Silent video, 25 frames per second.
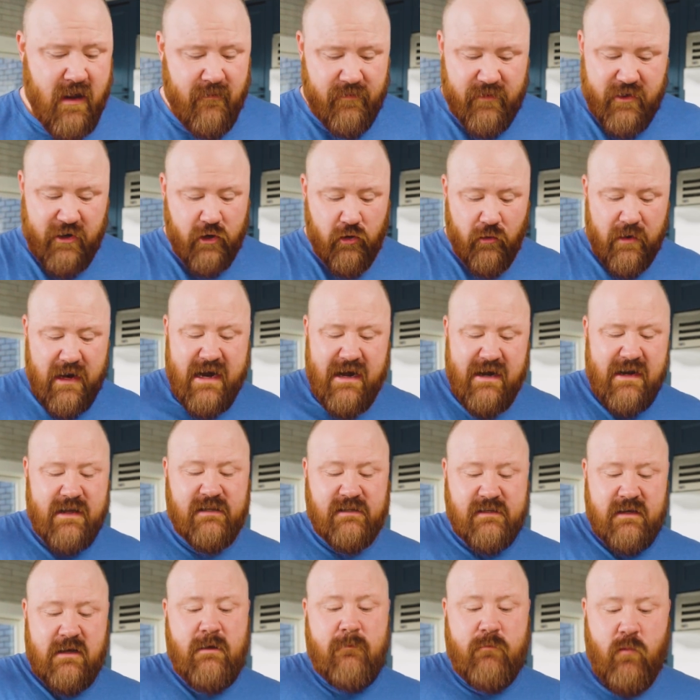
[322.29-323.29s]
The green
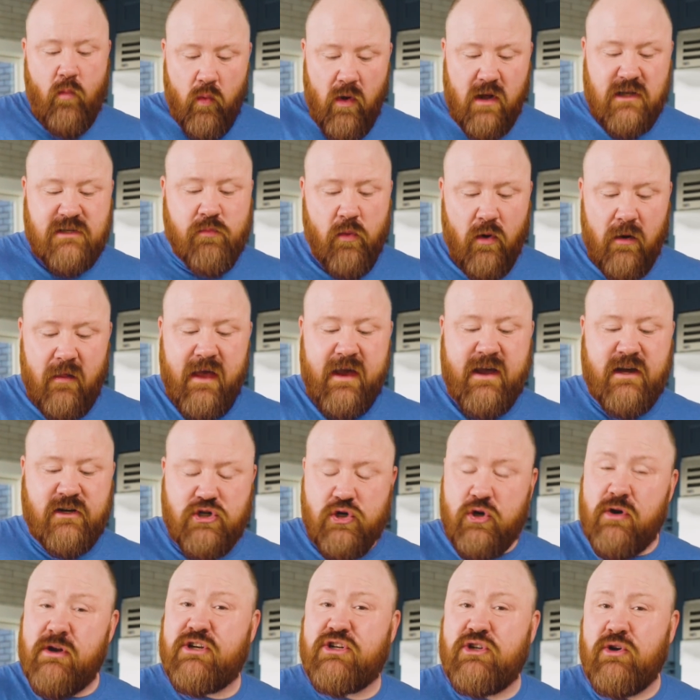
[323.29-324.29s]
is, well, it's more like a
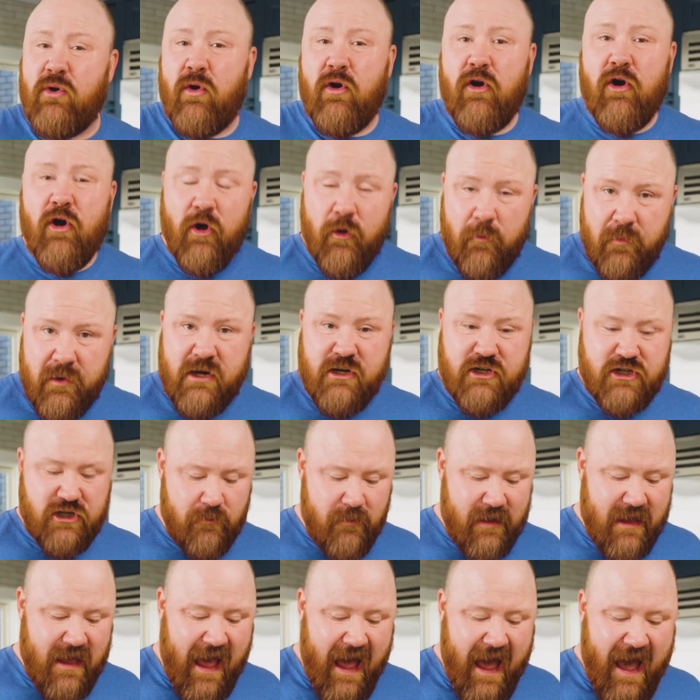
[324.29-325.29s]
traditional herb, and it should
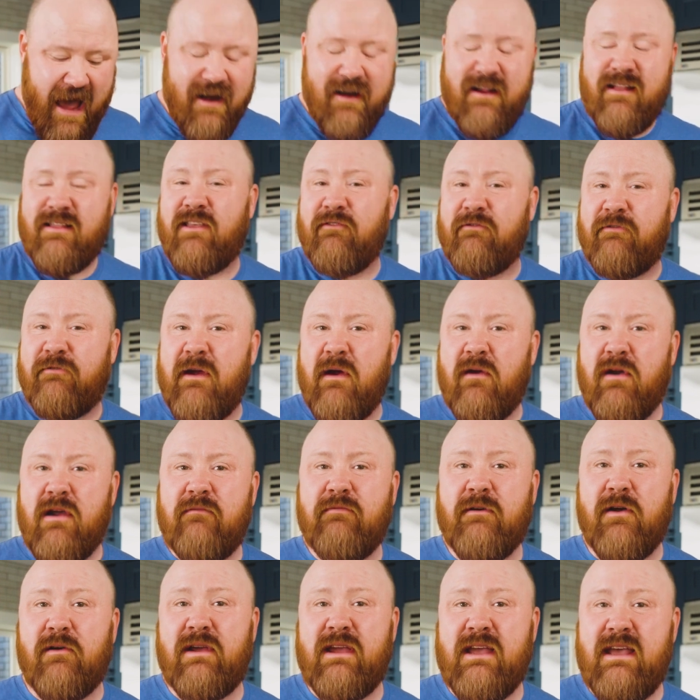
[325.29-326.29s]
be added at the very,
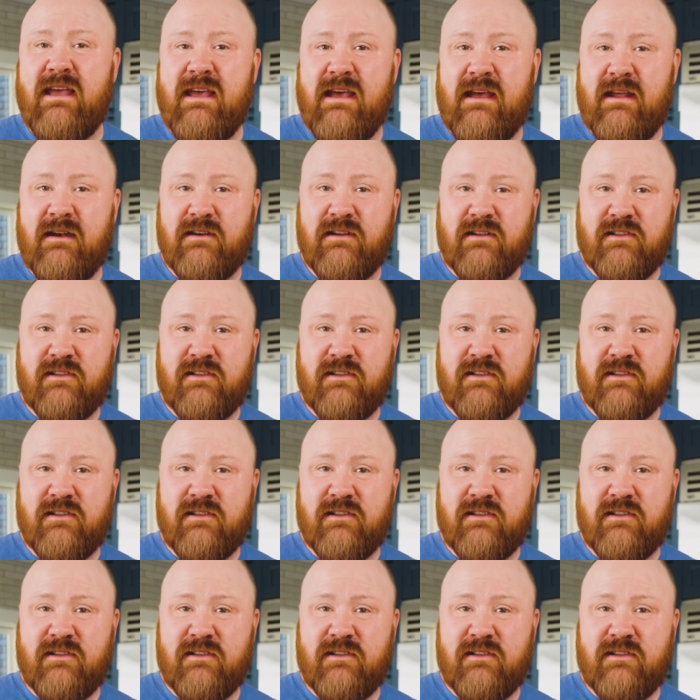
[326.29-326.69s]
very end.